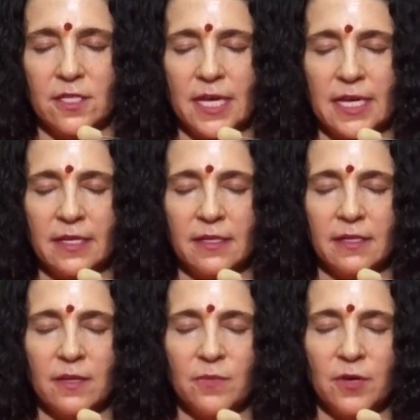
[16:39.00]

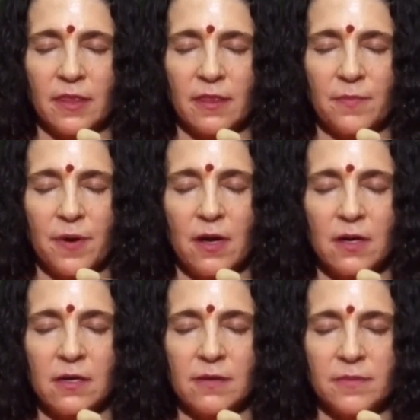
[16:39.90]
Gently bring the
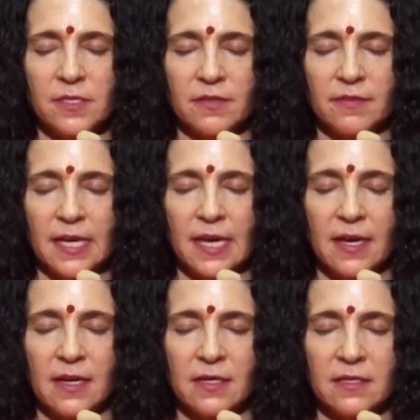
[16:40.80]
palms of
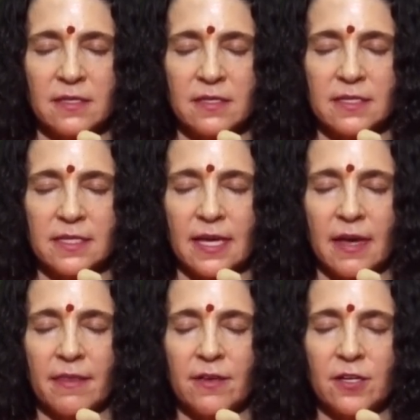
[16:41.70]
the hands
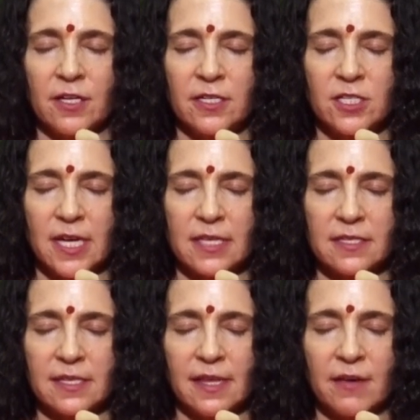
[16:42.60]
together at
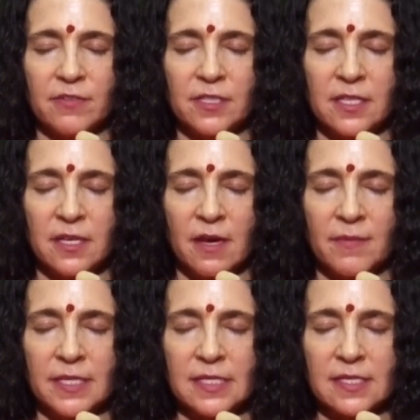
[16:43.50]
chest level in
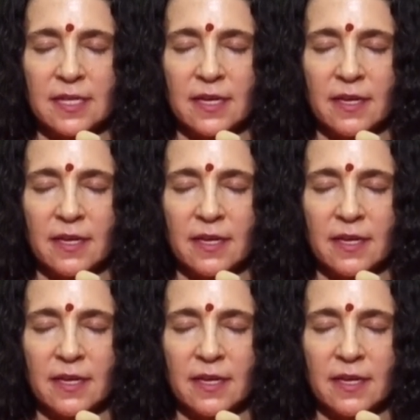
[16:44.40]
Namaste.